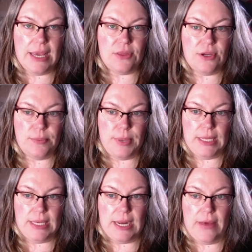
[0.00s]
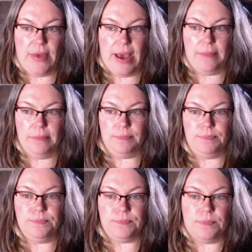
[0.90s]
get their opinion on
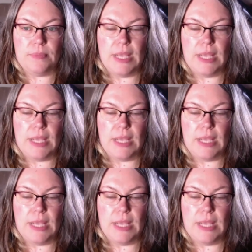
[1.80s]
that.